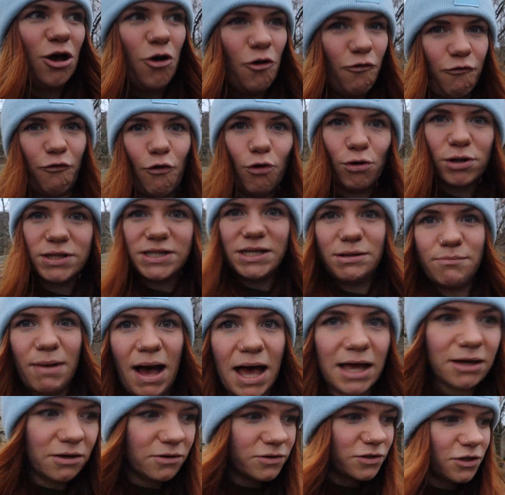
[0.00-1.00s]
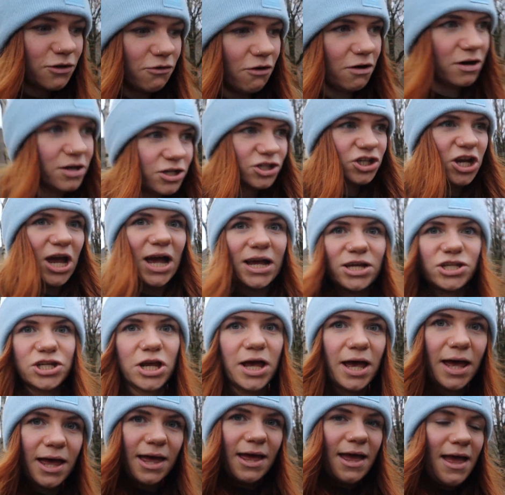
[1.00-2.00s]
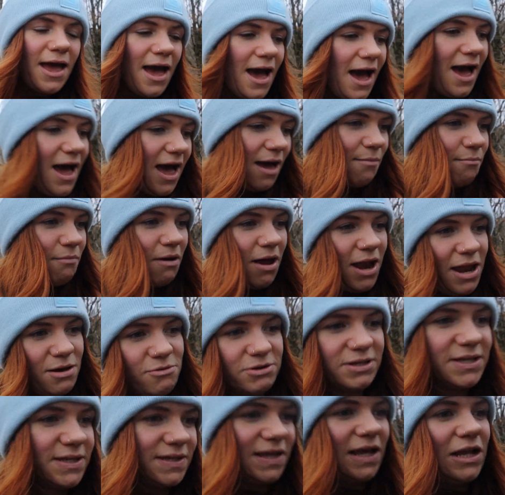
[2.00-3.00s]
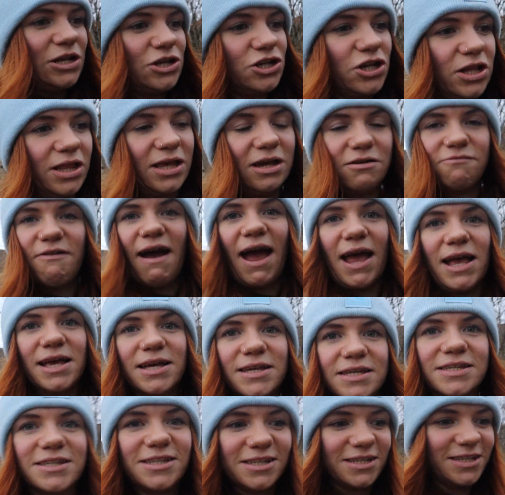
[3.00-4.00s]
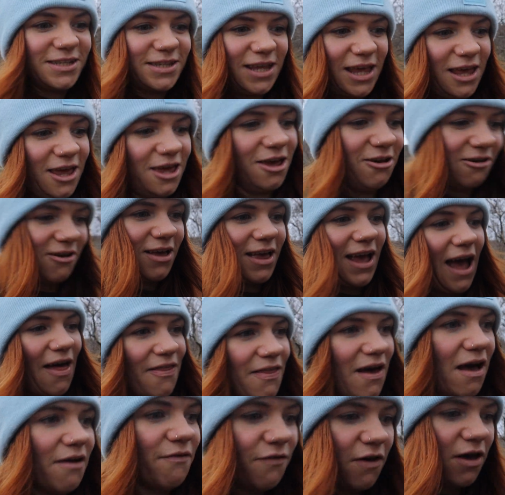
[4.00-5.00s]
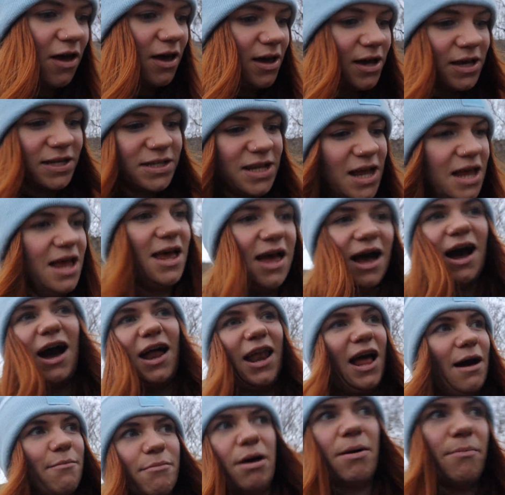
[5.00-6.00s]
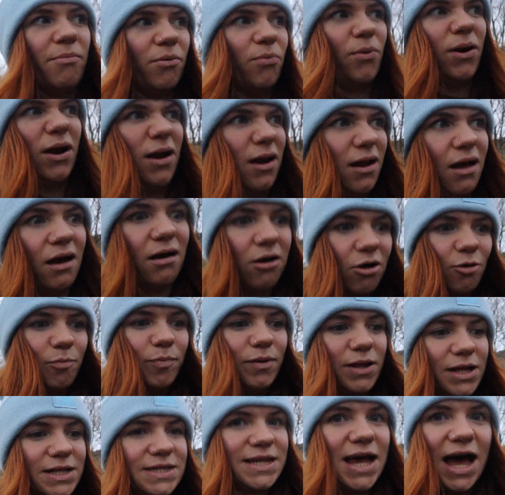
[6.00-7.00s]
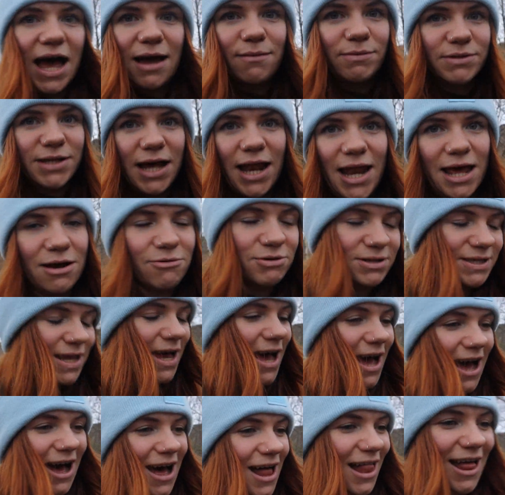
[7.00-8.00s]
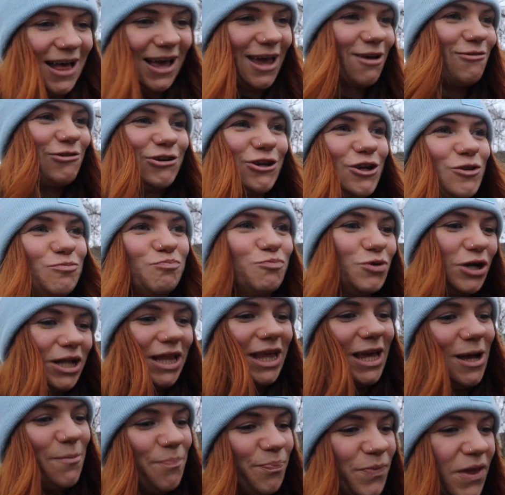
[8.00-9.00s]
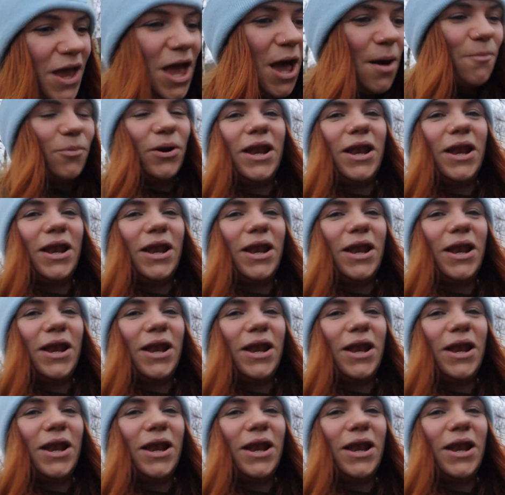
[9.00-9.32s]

40 miles across Cheshire, and it was essentially a race to see who could get there first, and I remember winning it a couple of times, and it was just brilliant.